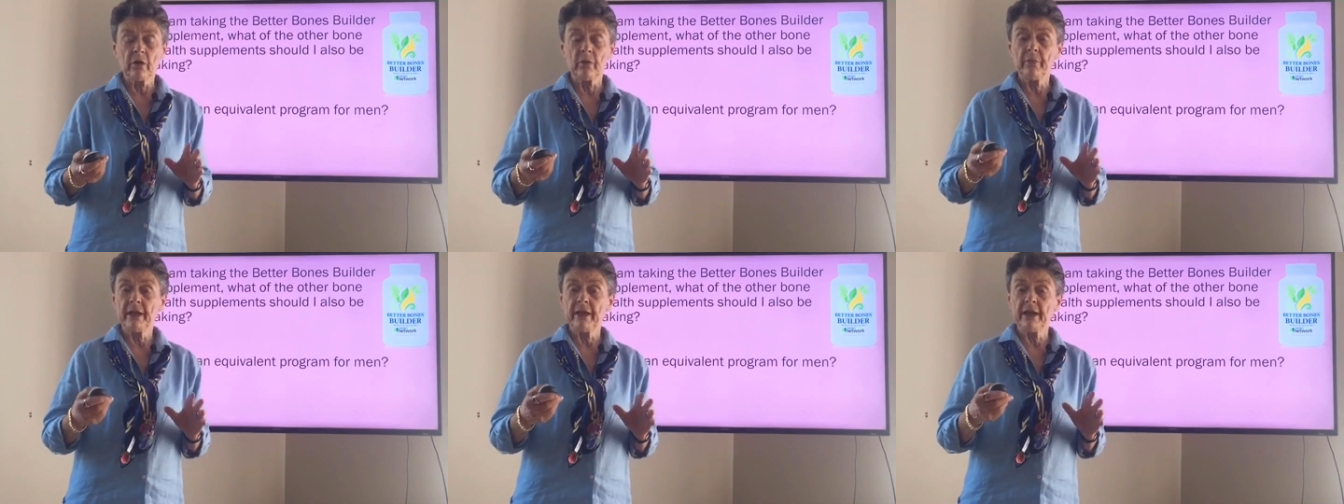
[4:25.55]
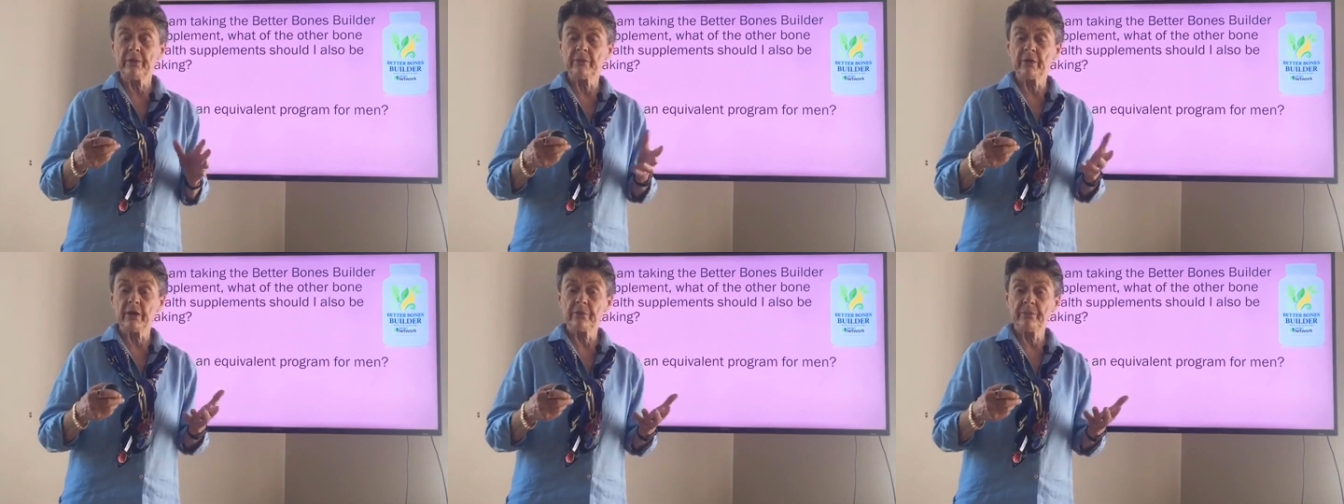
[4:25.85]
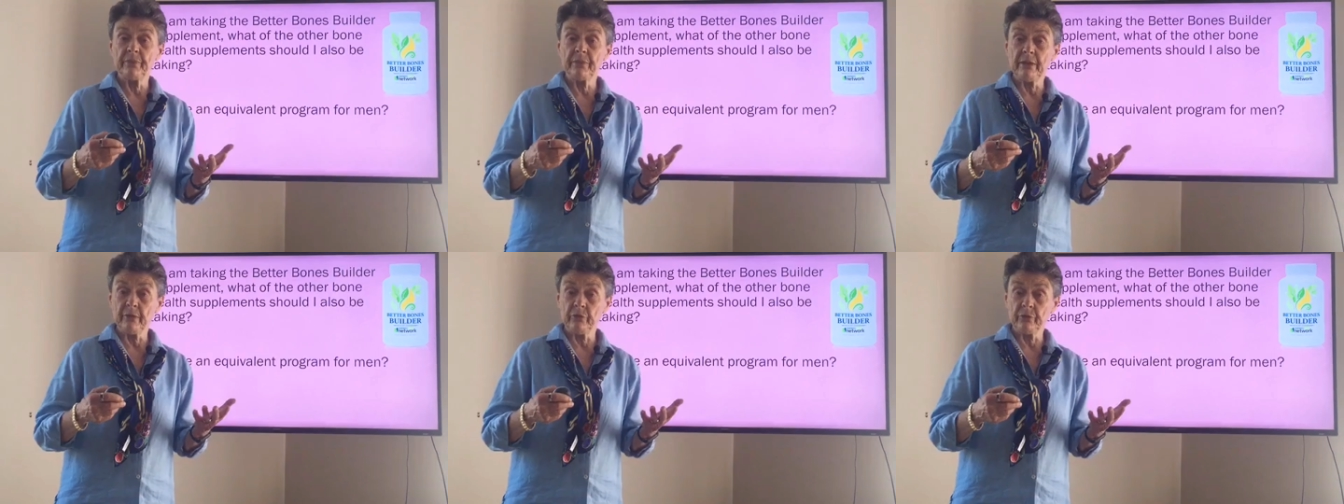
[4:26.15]
a man
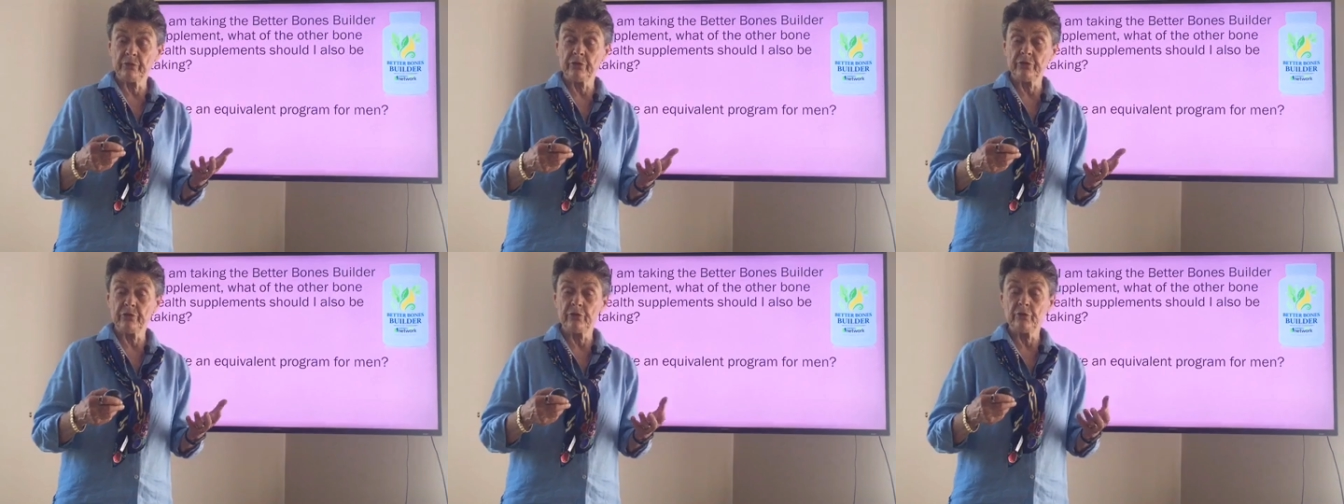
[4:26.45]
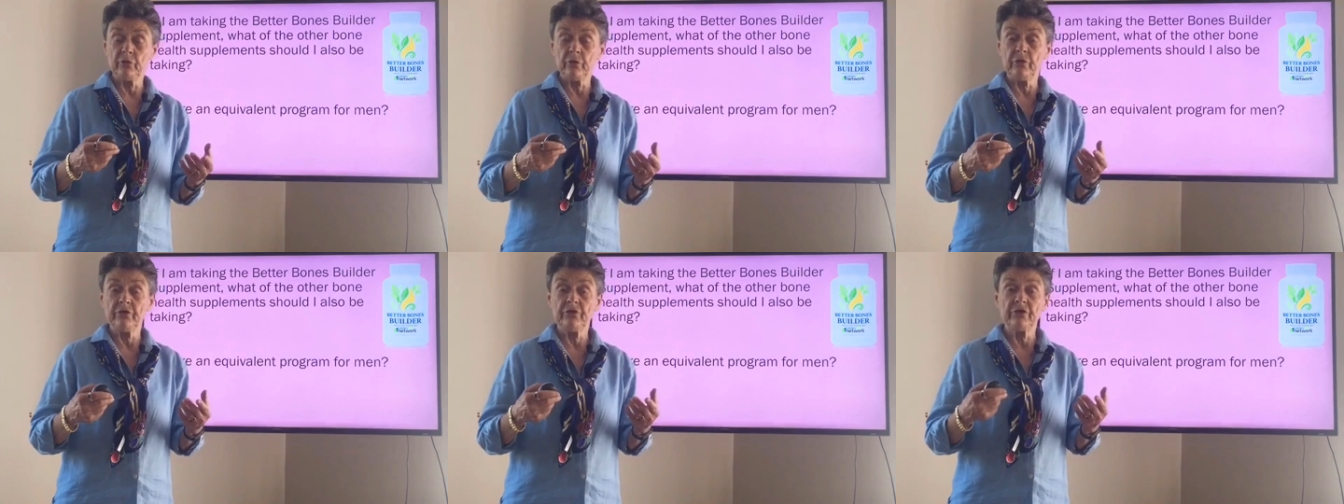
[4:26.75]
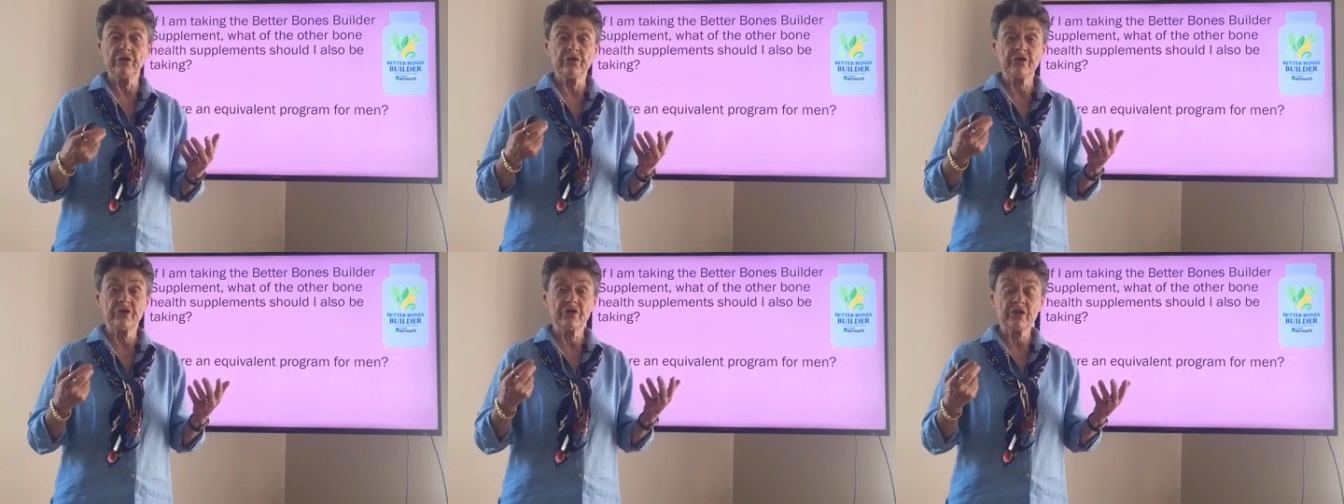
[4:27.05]
might be able to do with
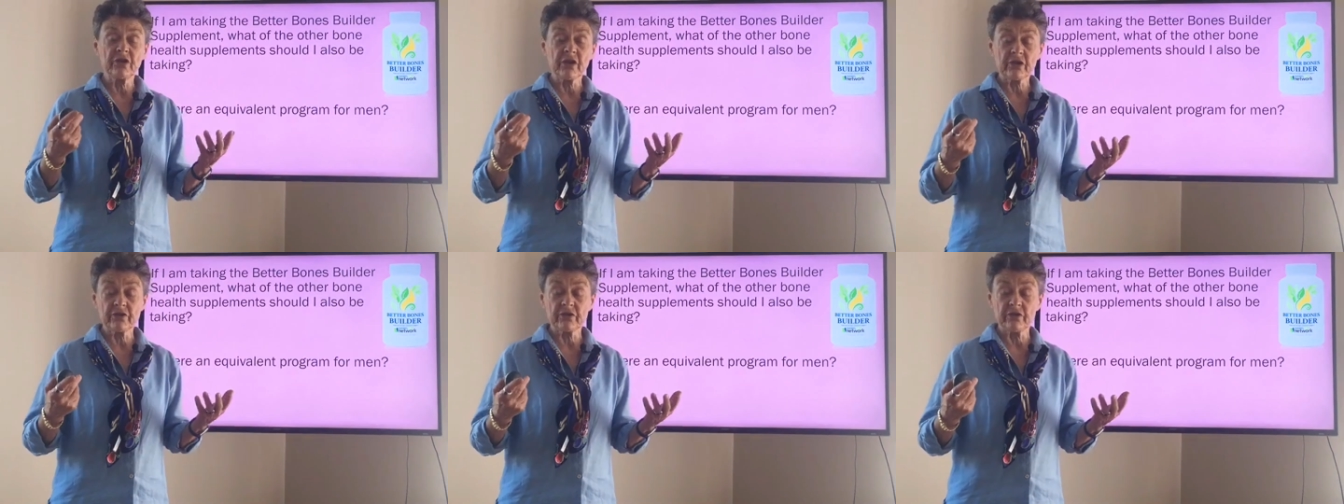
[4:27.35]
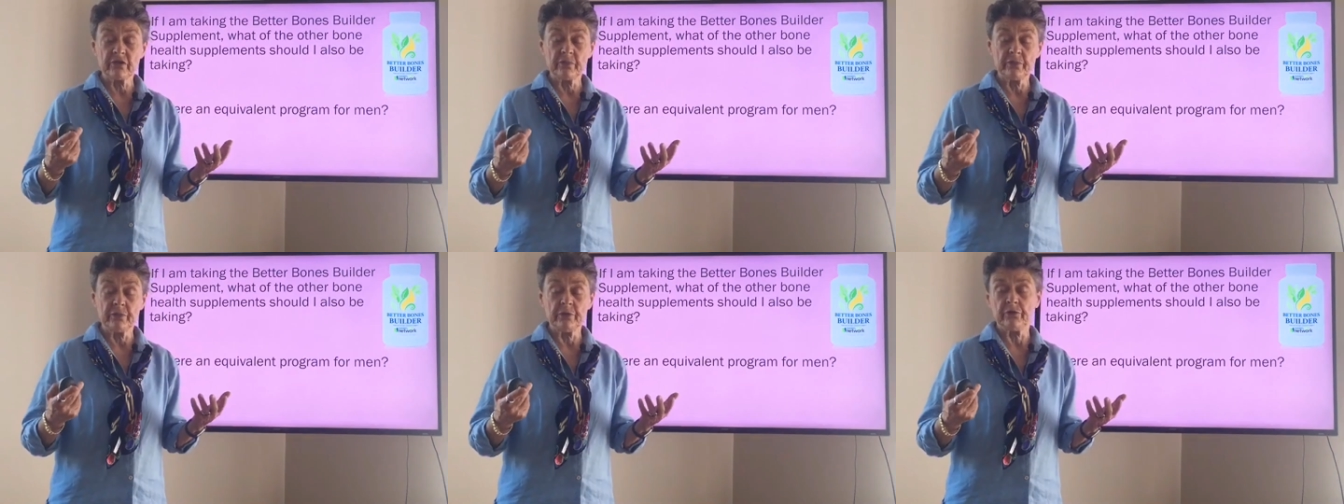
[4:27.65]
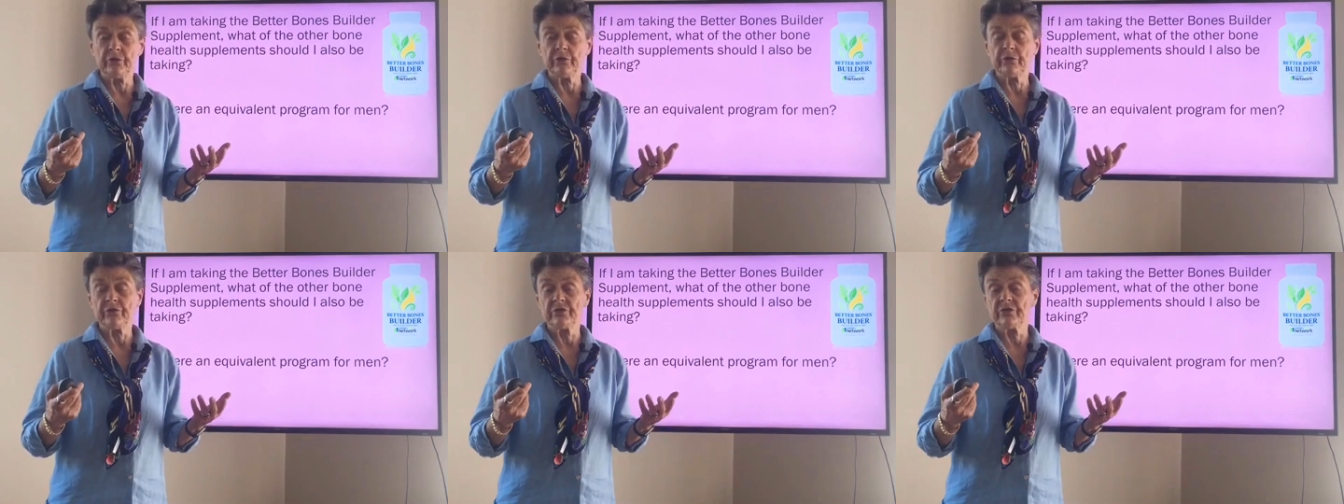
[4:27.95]
just six of the
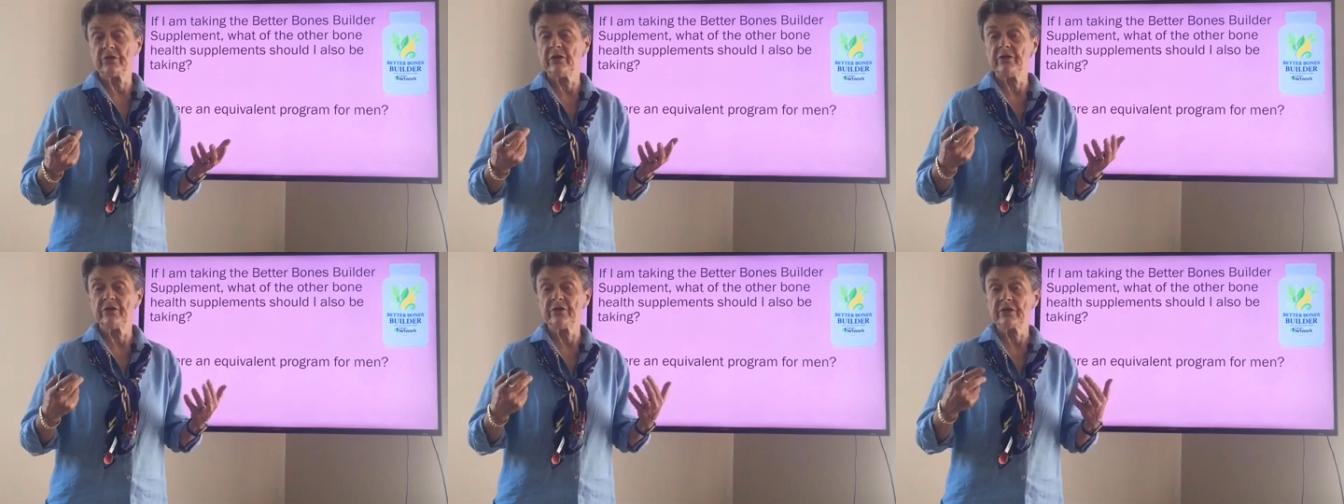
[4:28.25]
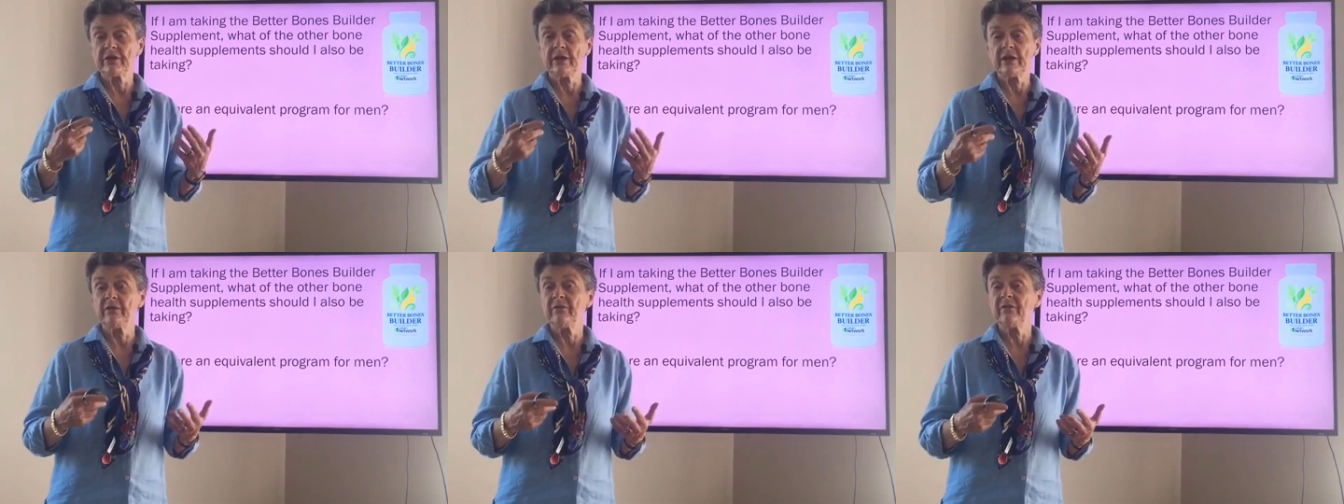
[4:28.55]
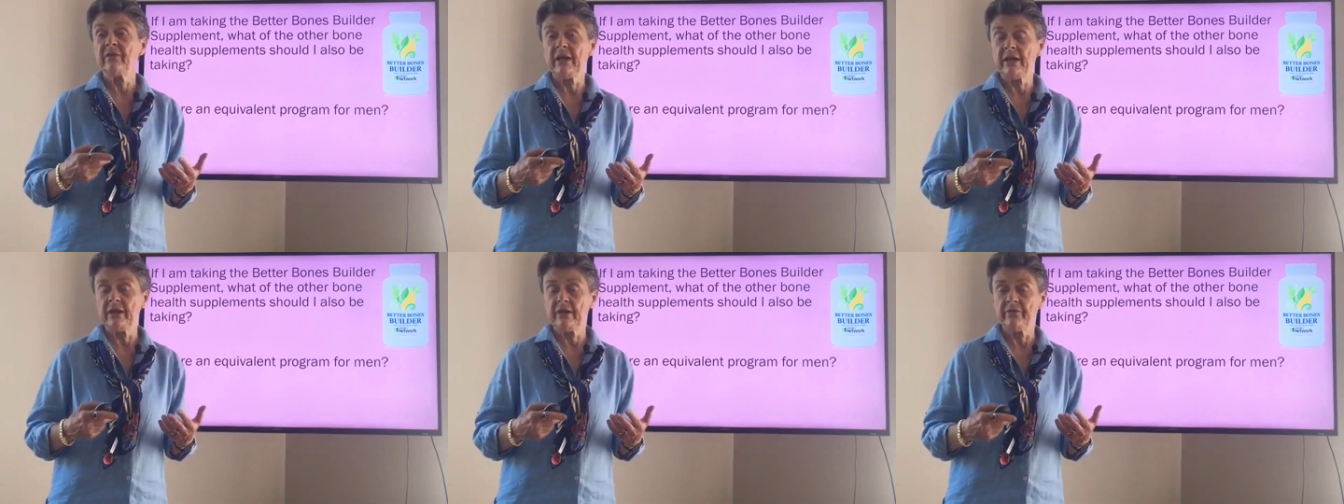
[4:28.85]
builders instead of
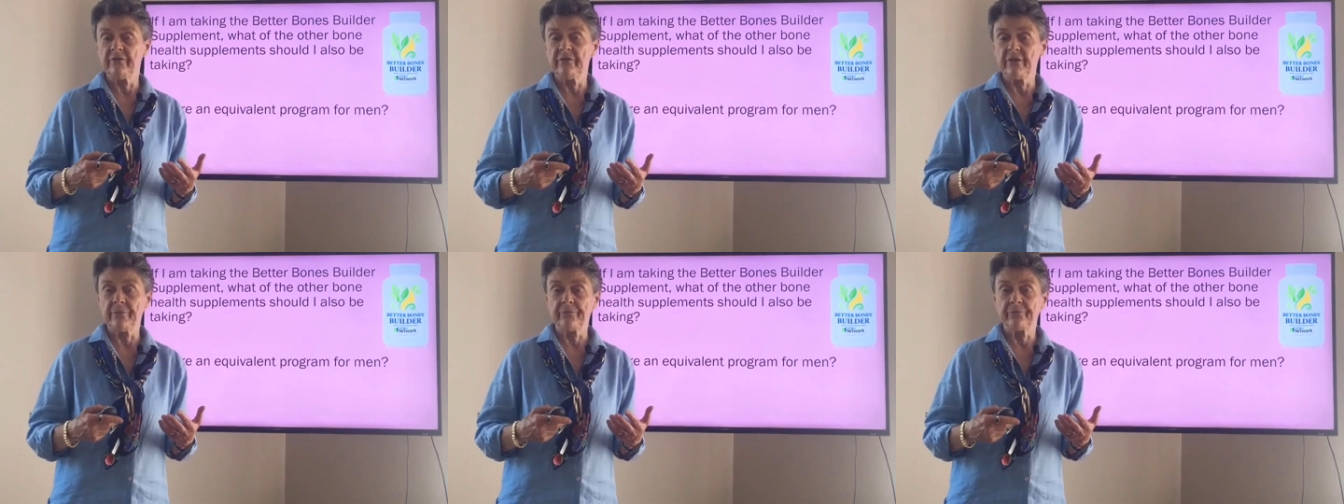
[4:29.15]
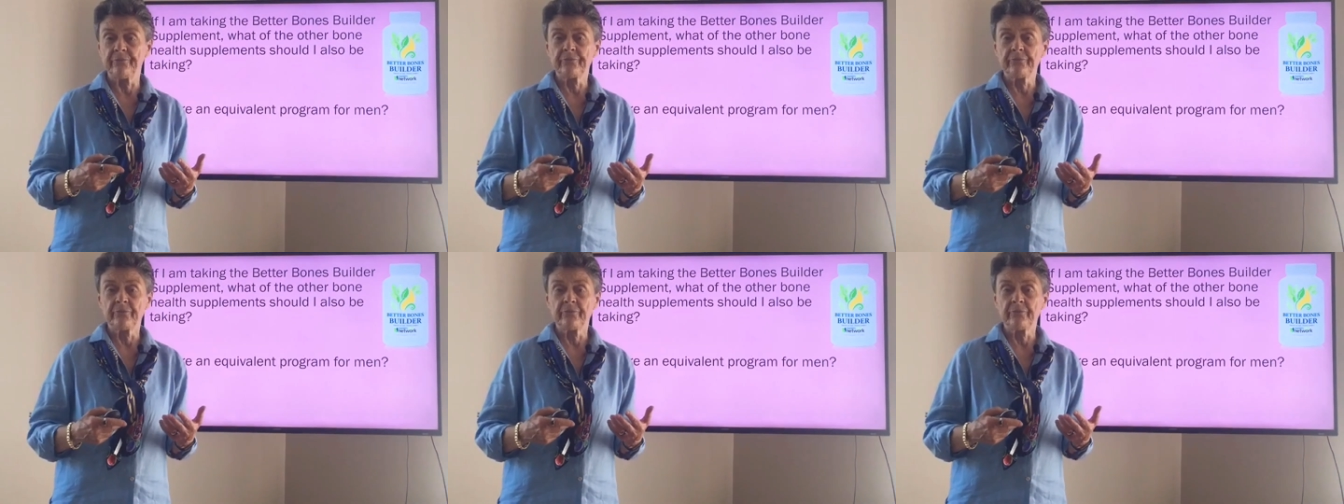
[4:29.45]
eight of them.